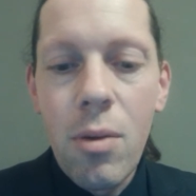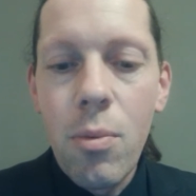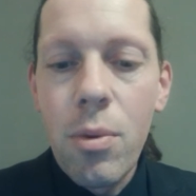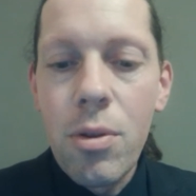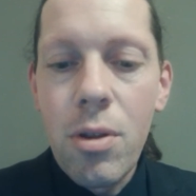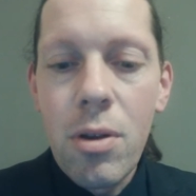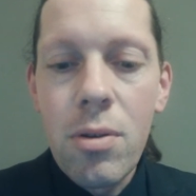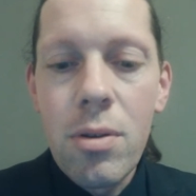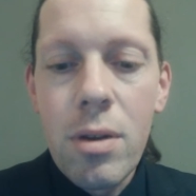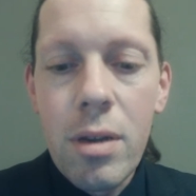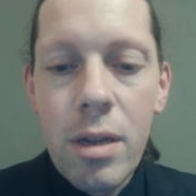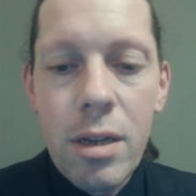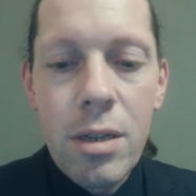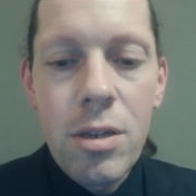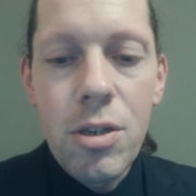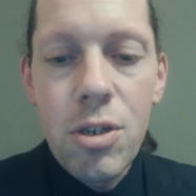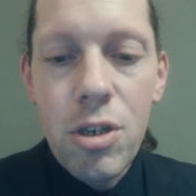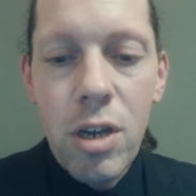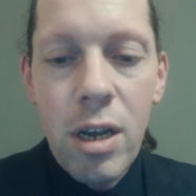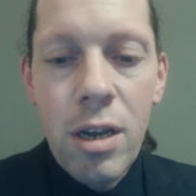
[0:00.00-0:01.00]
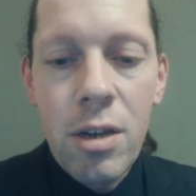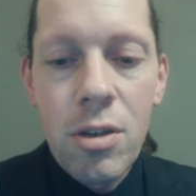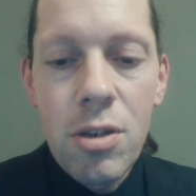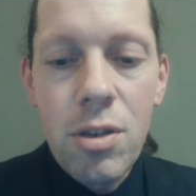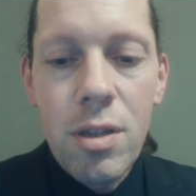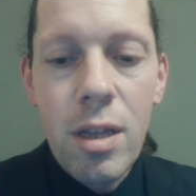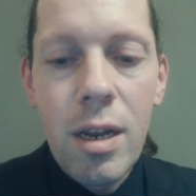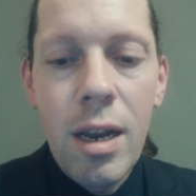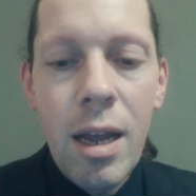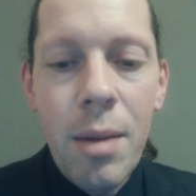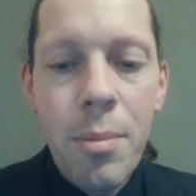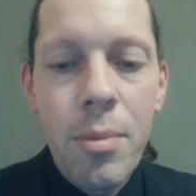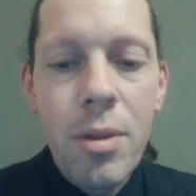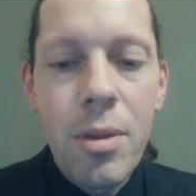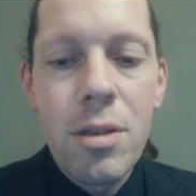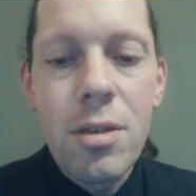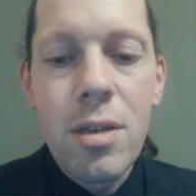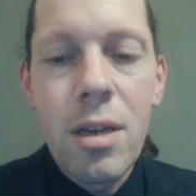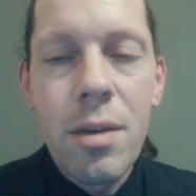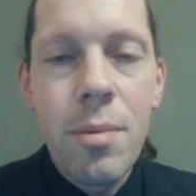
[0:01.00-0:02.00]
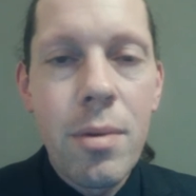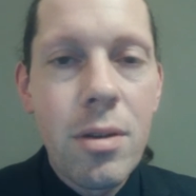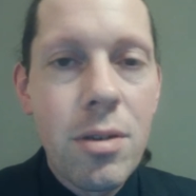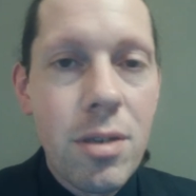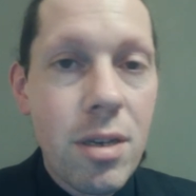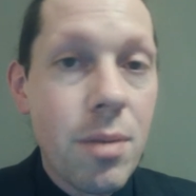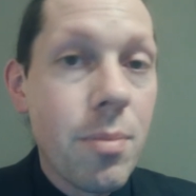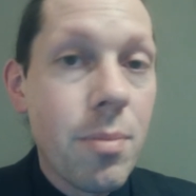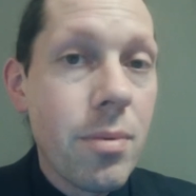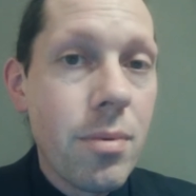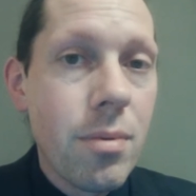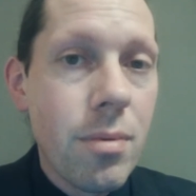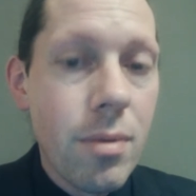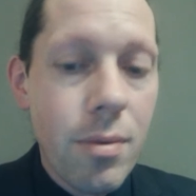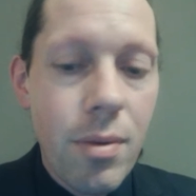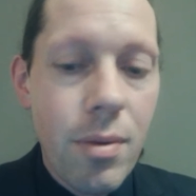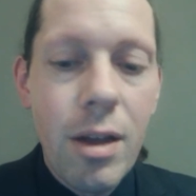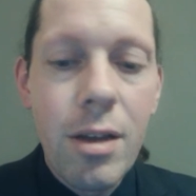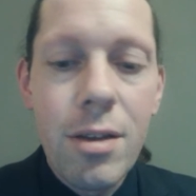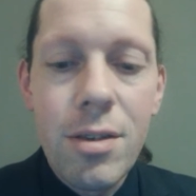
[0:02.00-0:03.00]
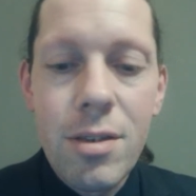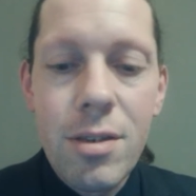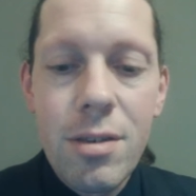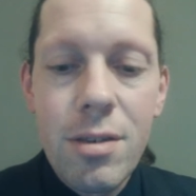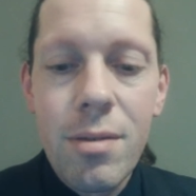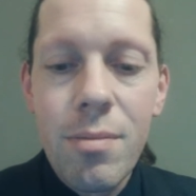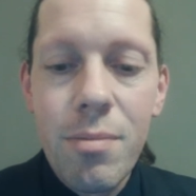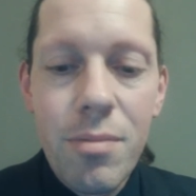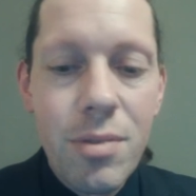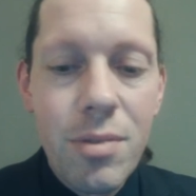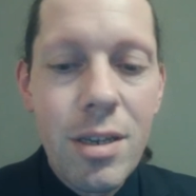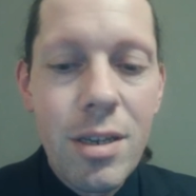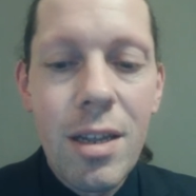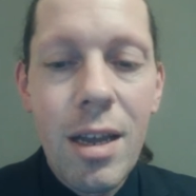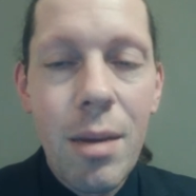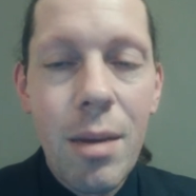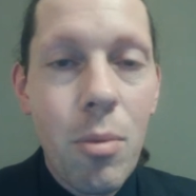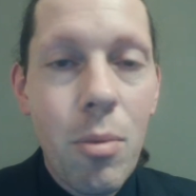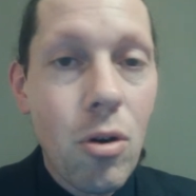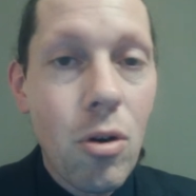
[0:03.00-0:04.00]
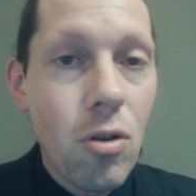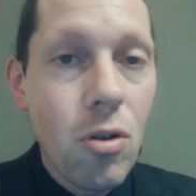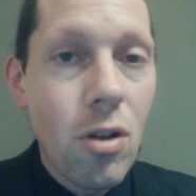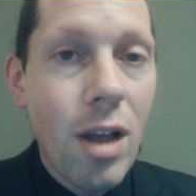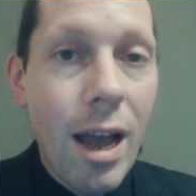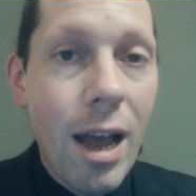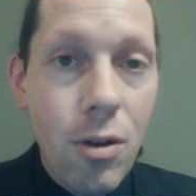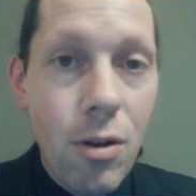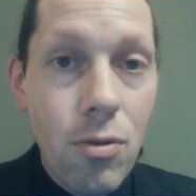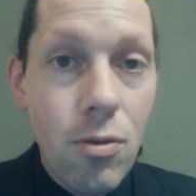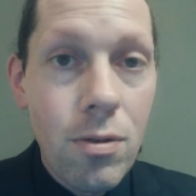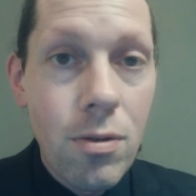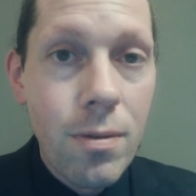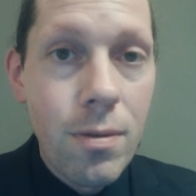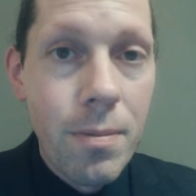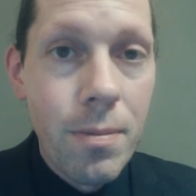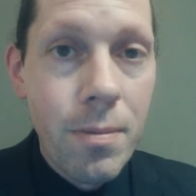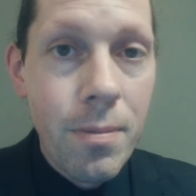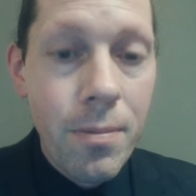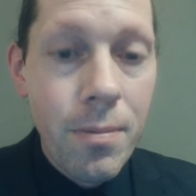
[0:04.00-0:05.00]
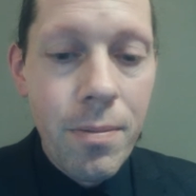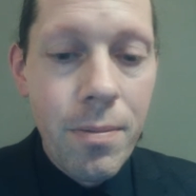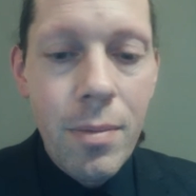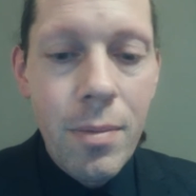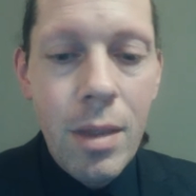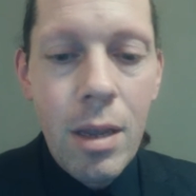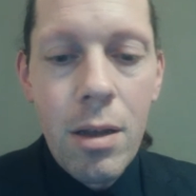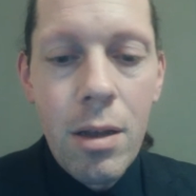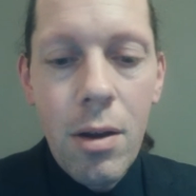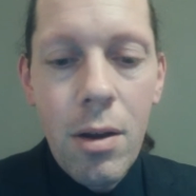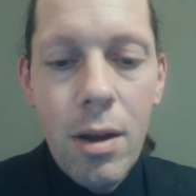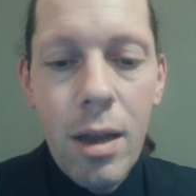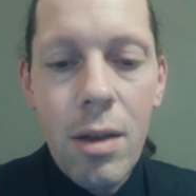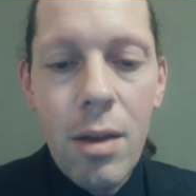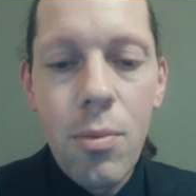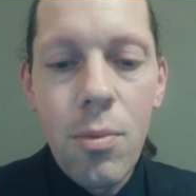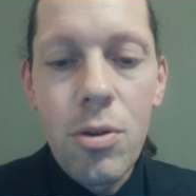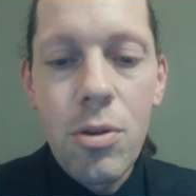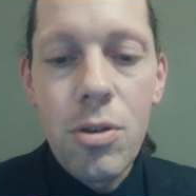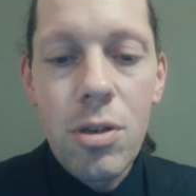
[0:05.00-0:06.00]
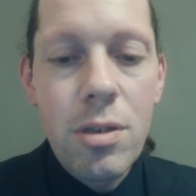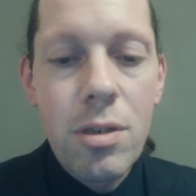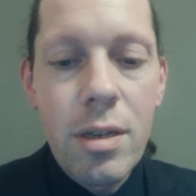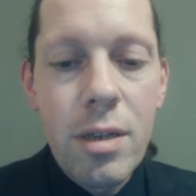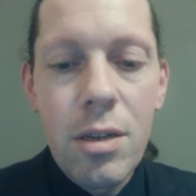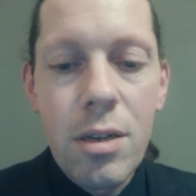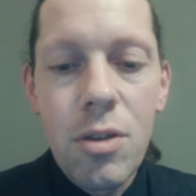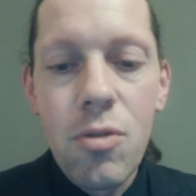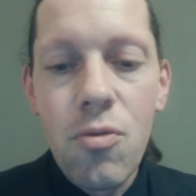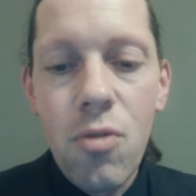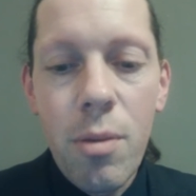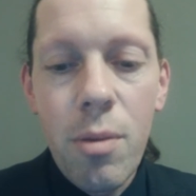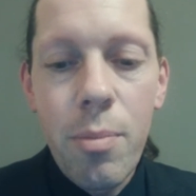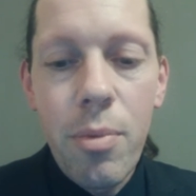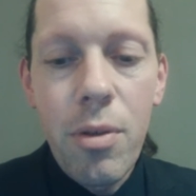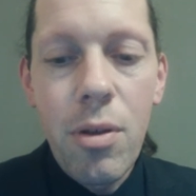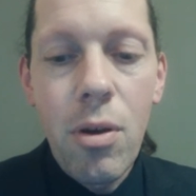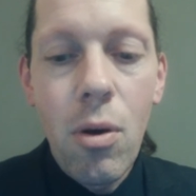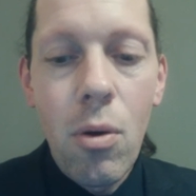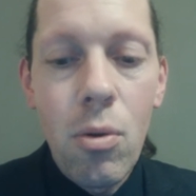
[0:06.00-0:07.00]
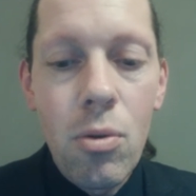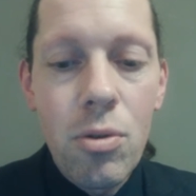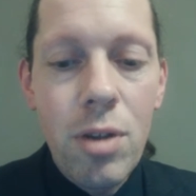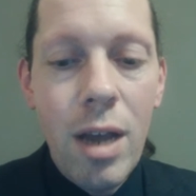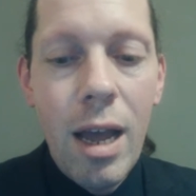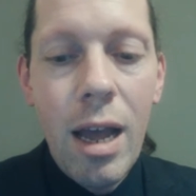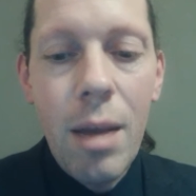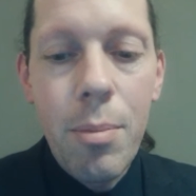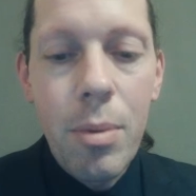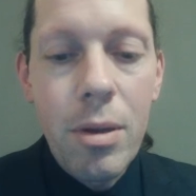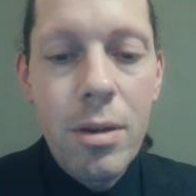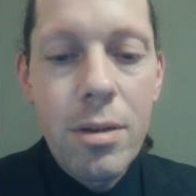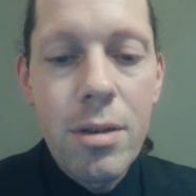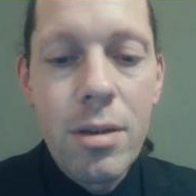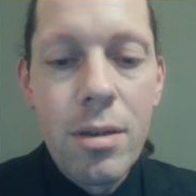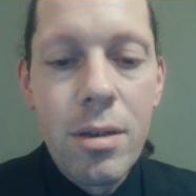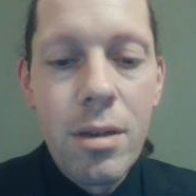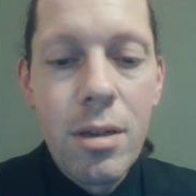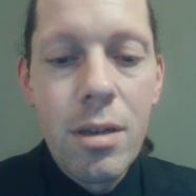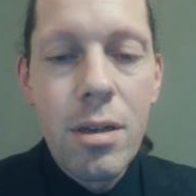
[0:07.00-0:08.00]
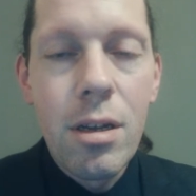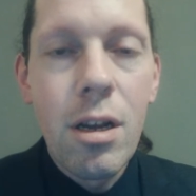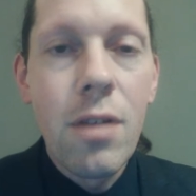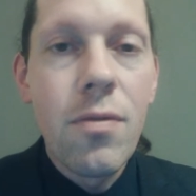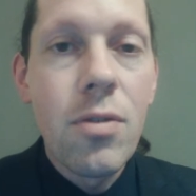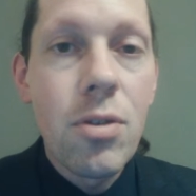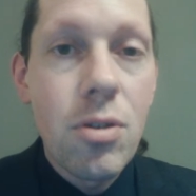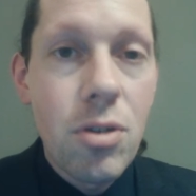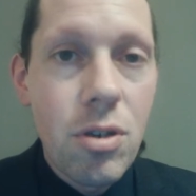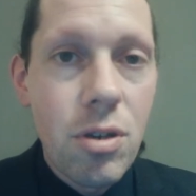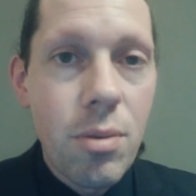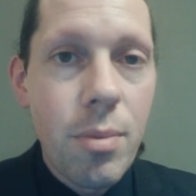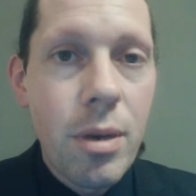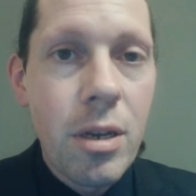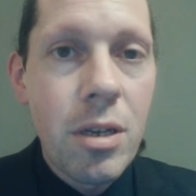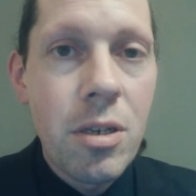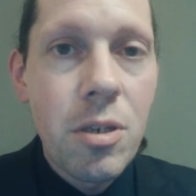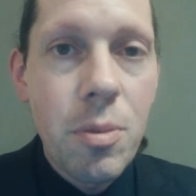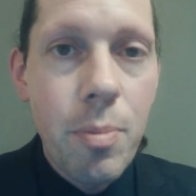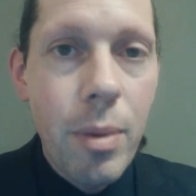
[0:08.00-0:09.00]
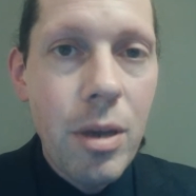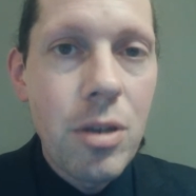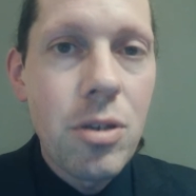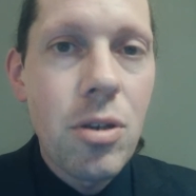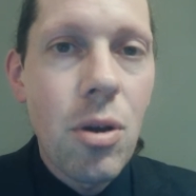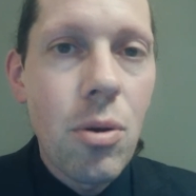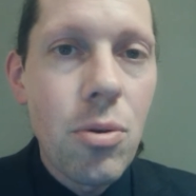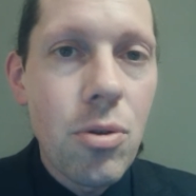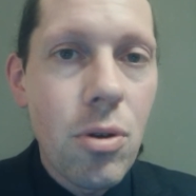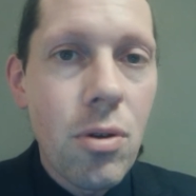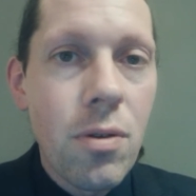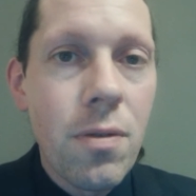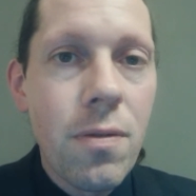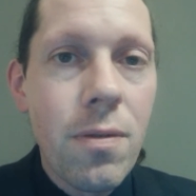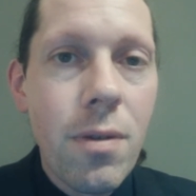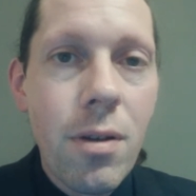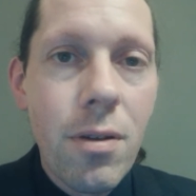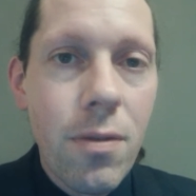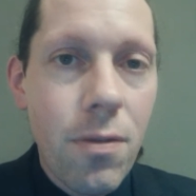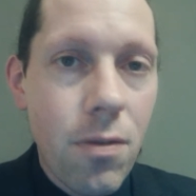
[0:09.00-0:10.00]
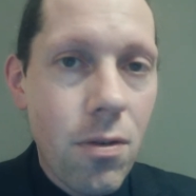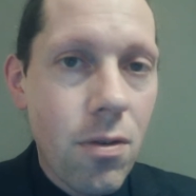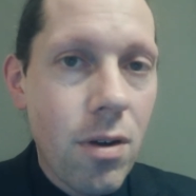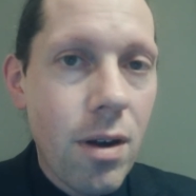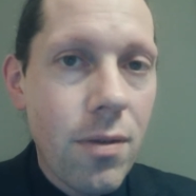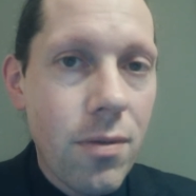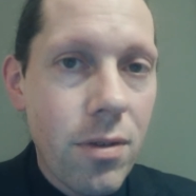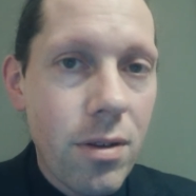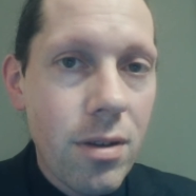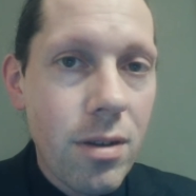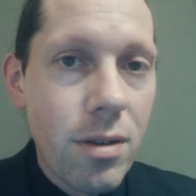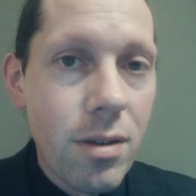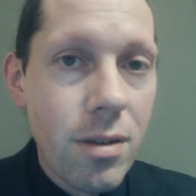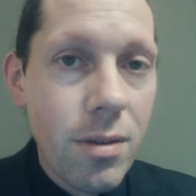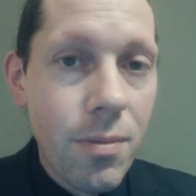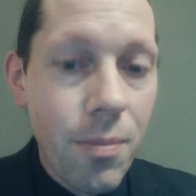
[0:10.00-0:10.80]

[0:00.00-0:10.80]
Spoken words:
We don't need to change the lambda CDM model at all. Okay, we just need to drop the old habit of assuming space goes on forever.